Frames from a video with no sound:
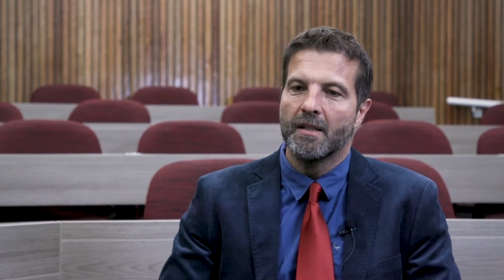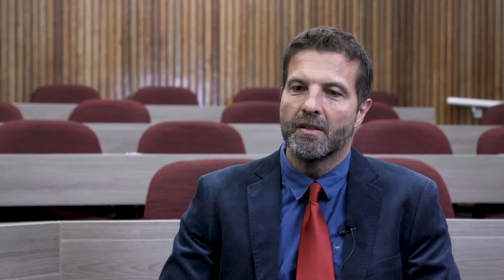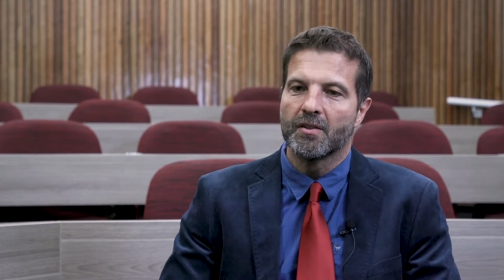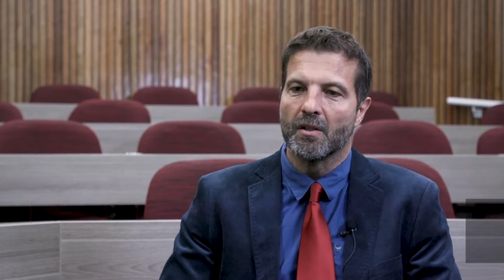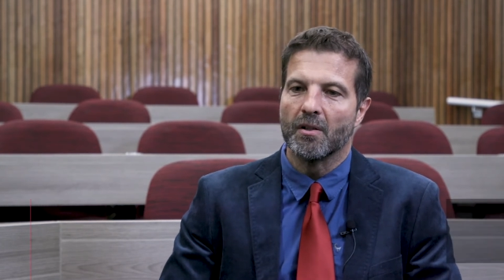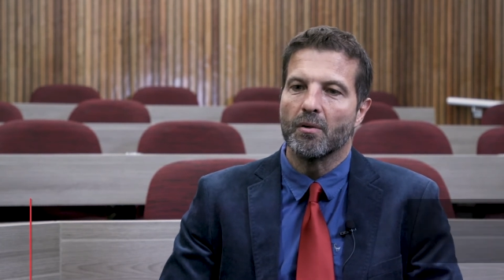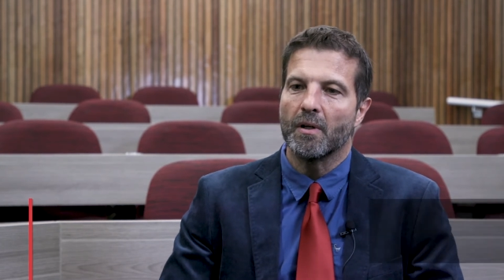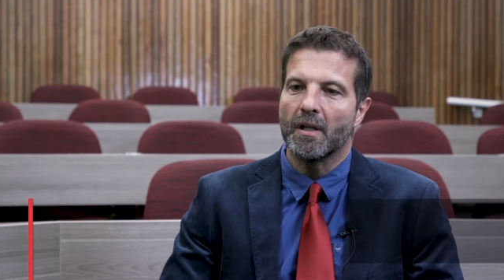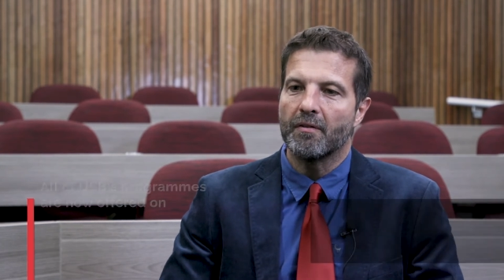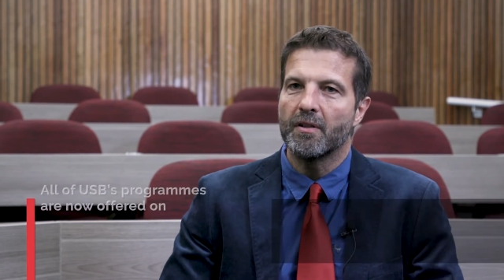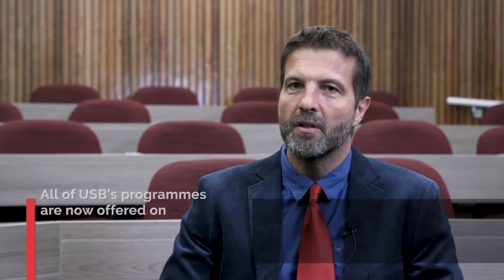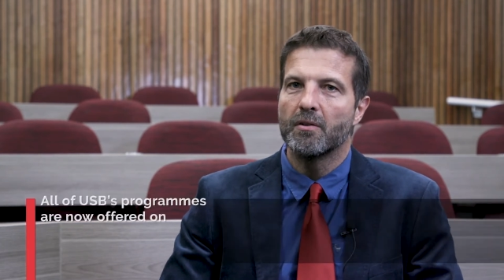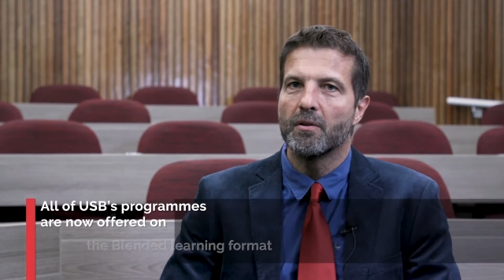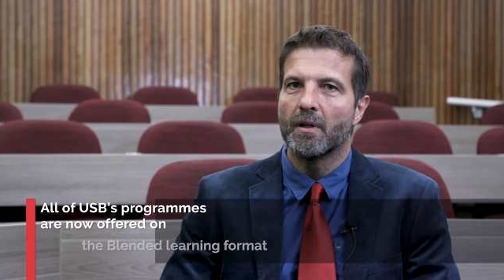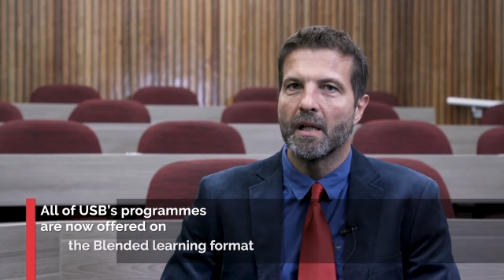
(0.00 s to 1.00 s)
So if
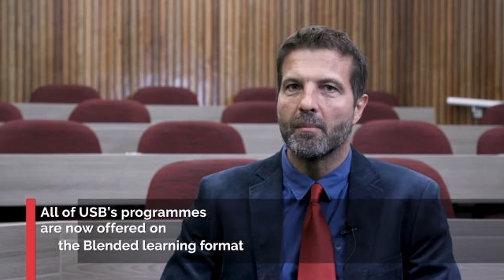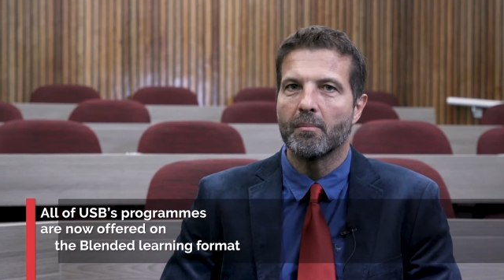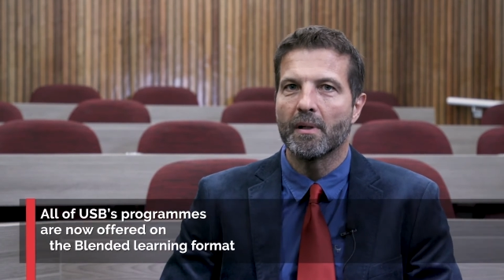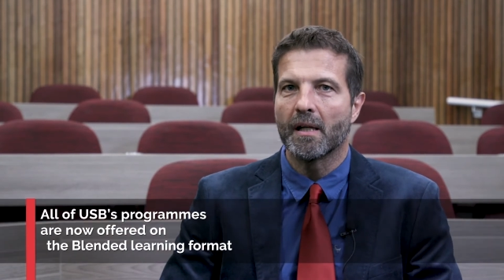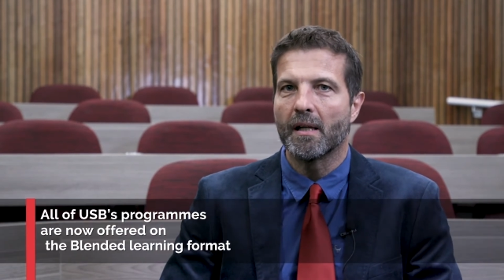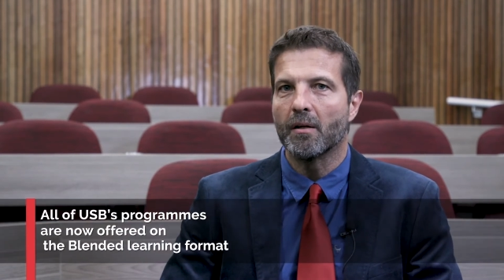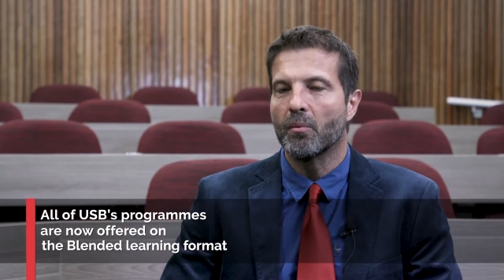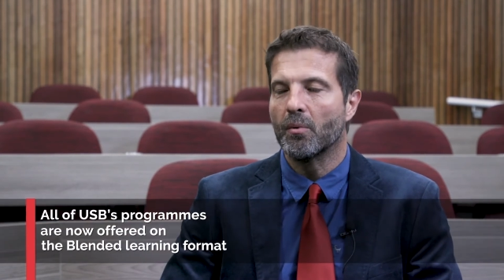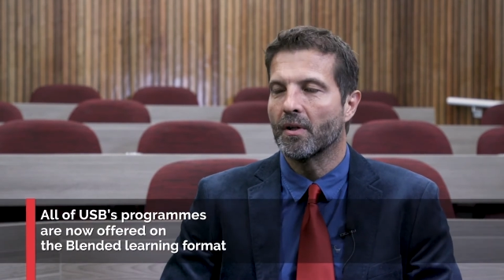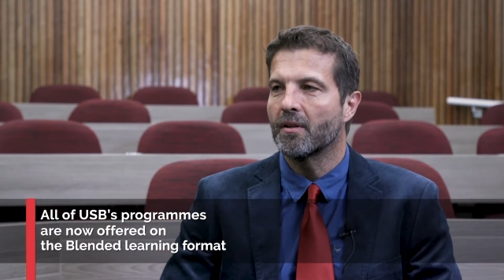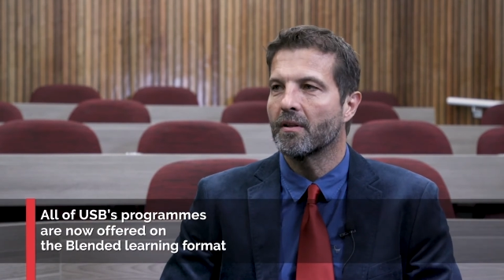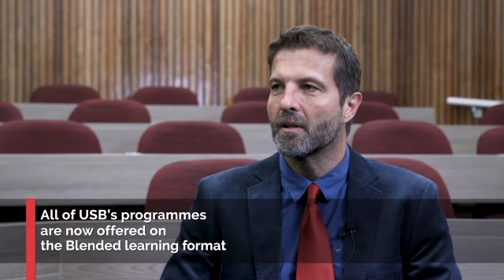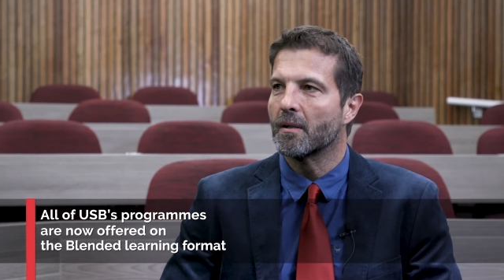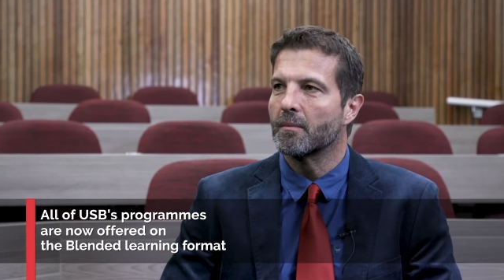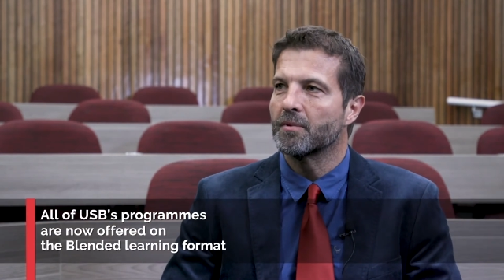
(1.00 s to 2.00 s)
you do an MBA
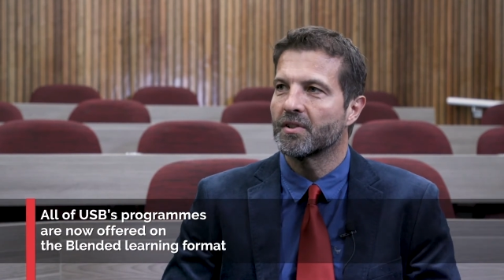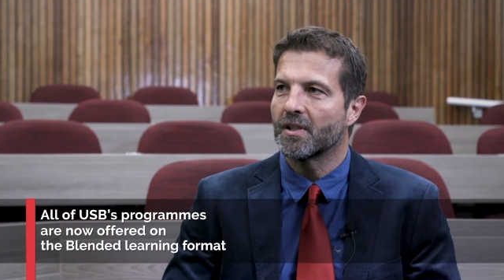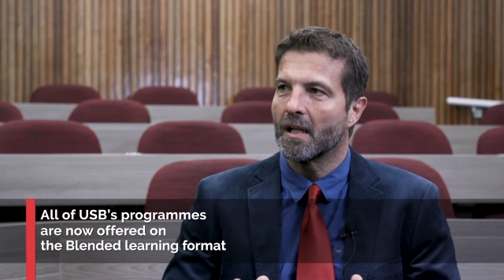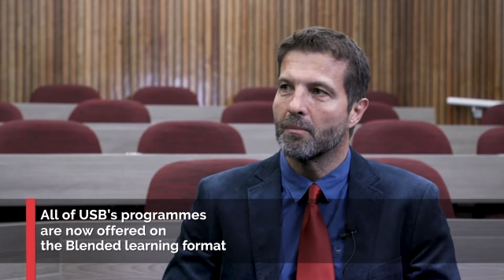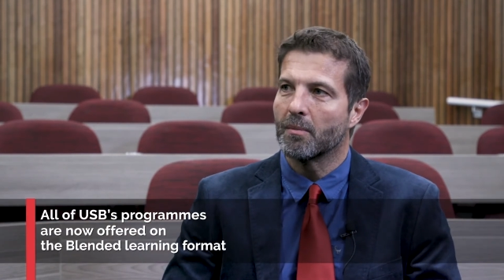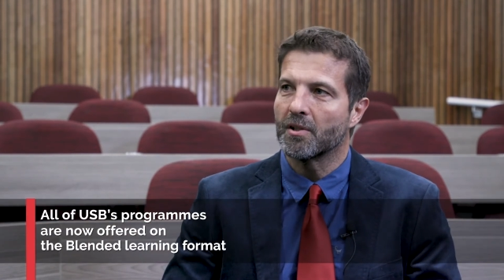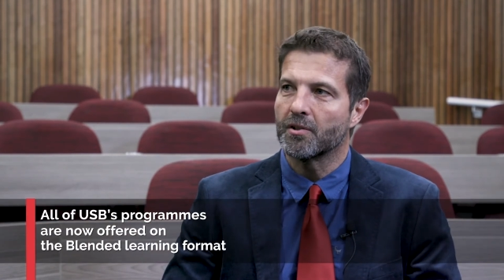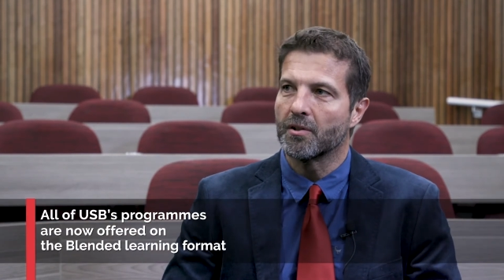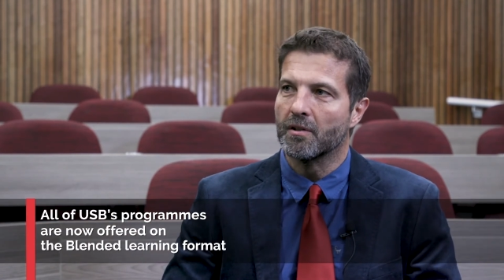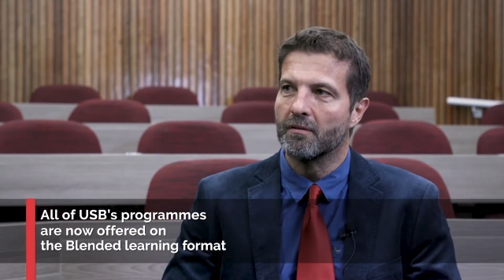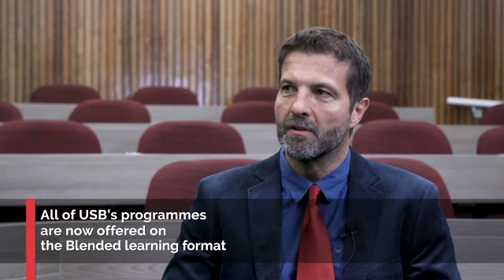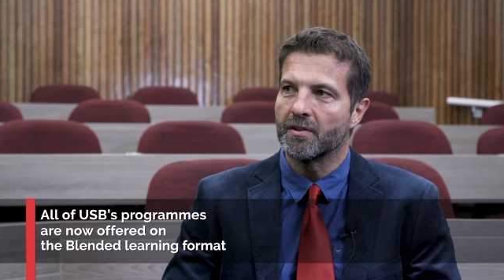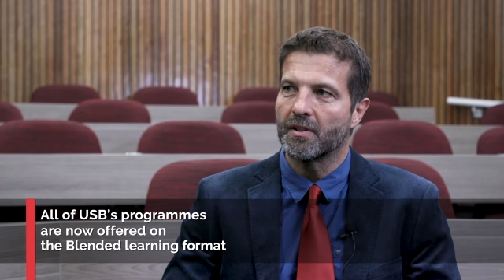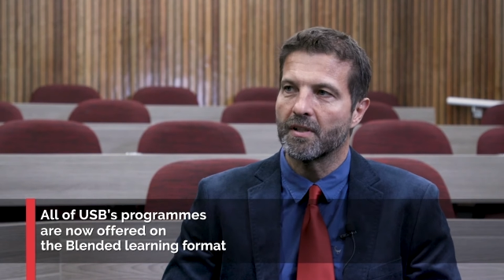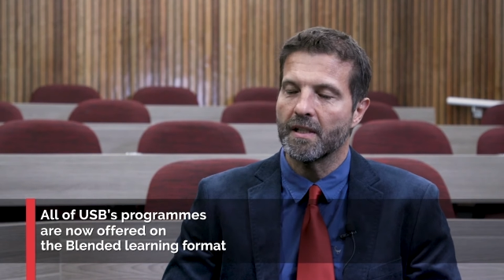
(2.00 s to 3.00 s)
with Stellenbosch
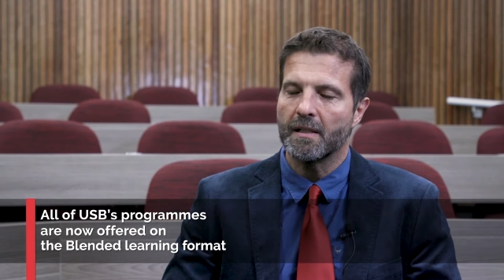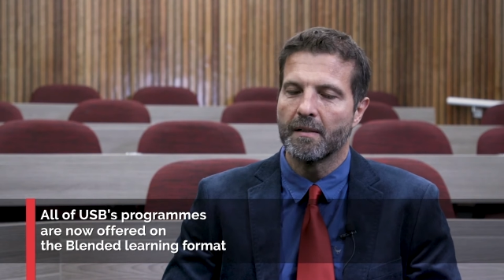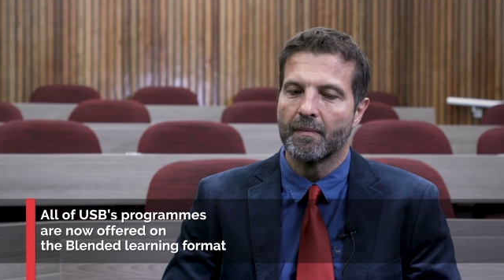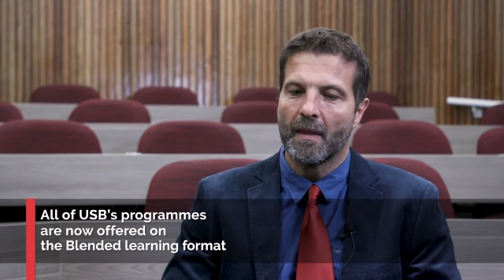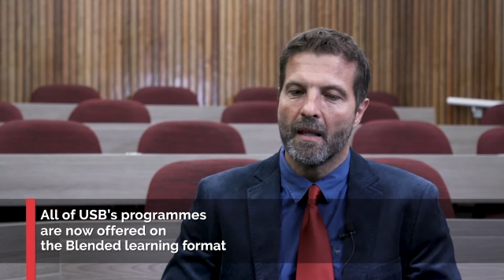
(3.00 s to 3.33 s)
University,